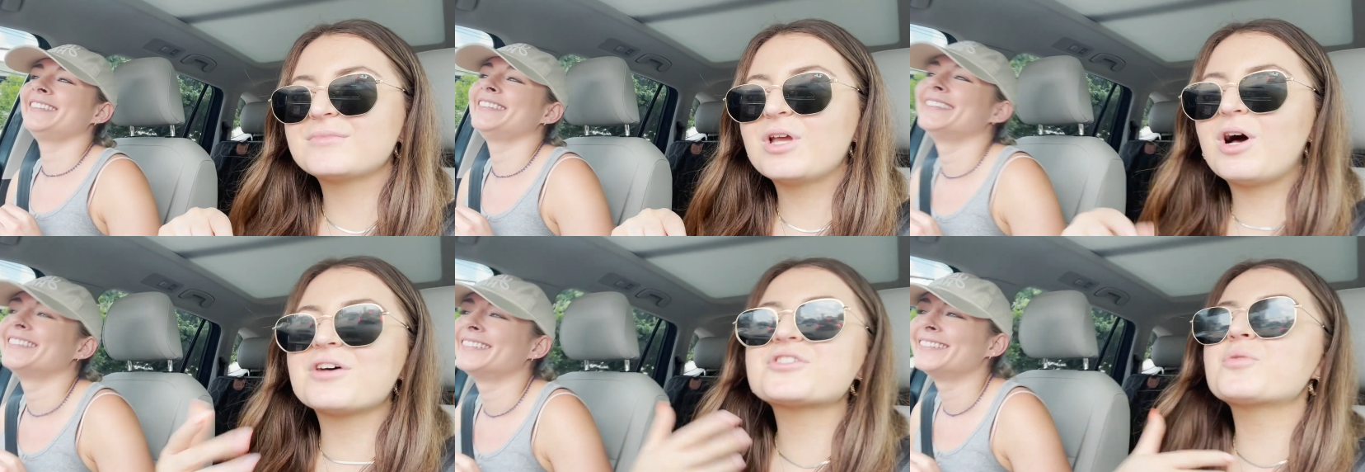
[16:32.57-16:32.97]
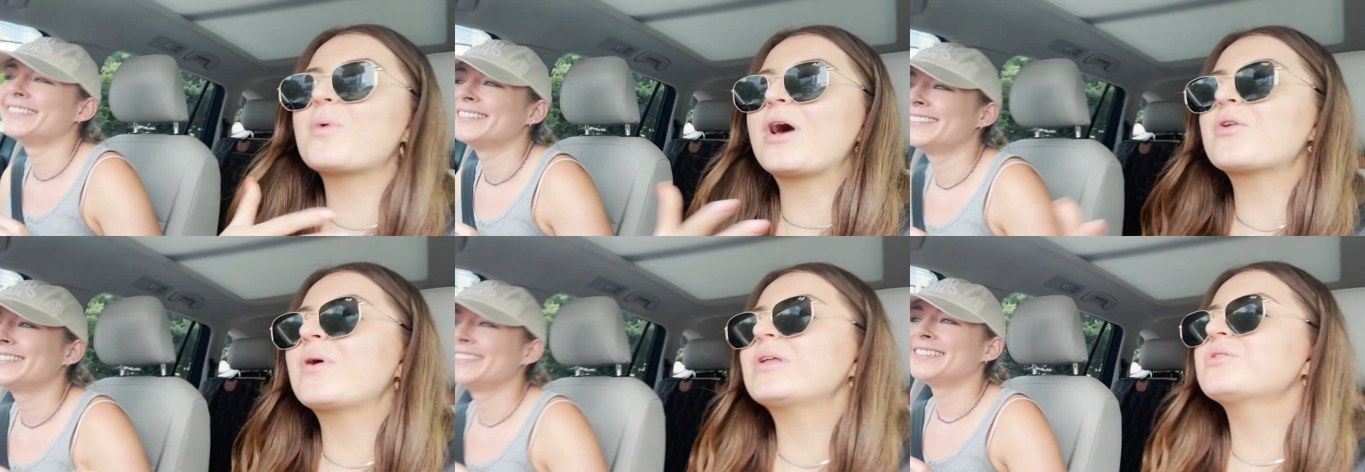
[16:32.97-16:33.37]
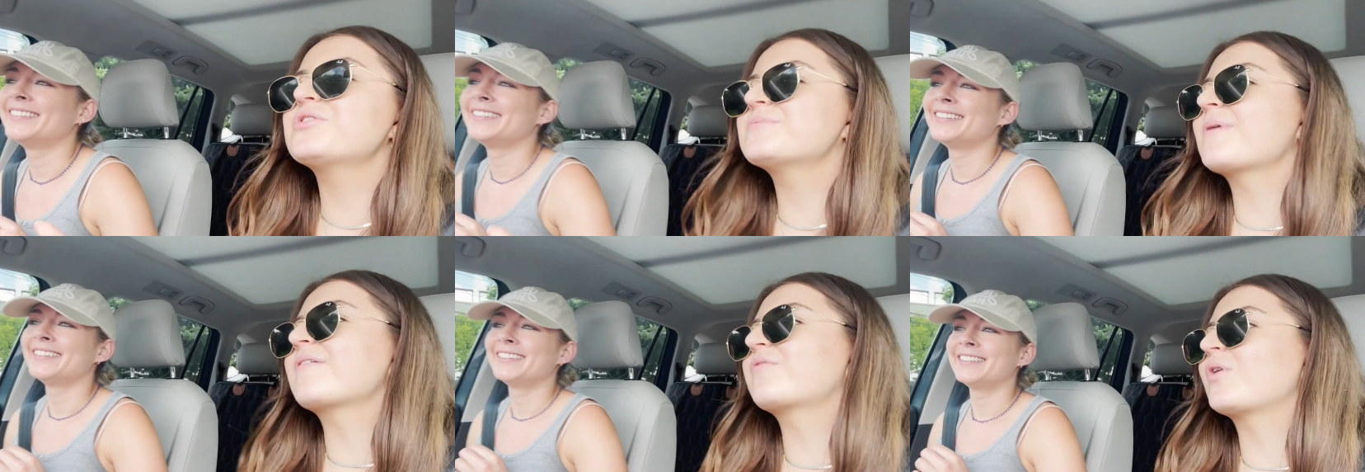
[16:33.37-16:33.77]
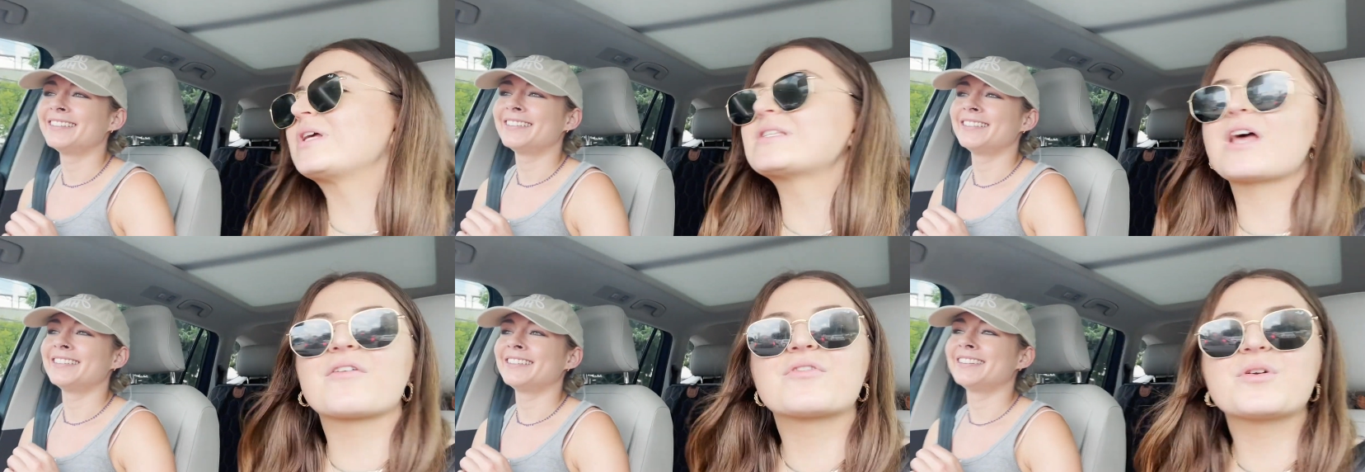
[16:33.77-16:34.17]
Speaker 1: Also, why do I lose my
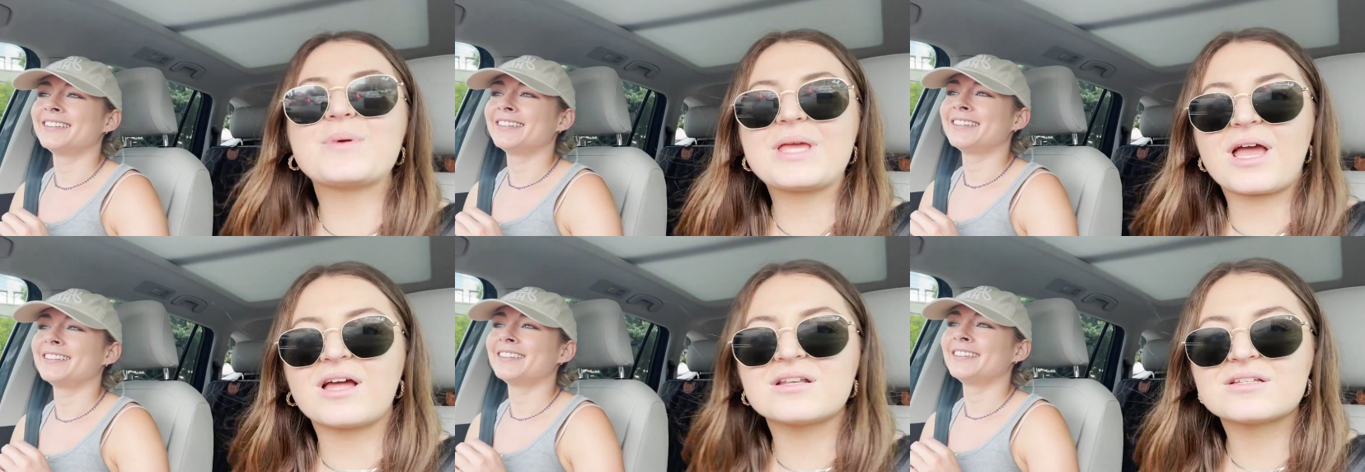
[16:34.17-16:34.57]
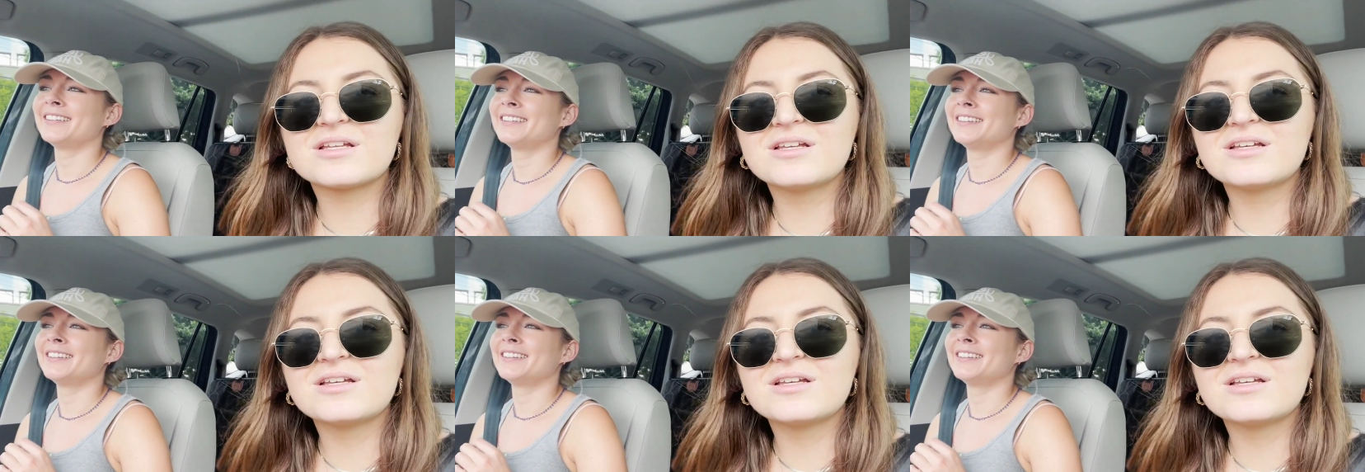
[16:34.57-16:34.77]
voice every weekend?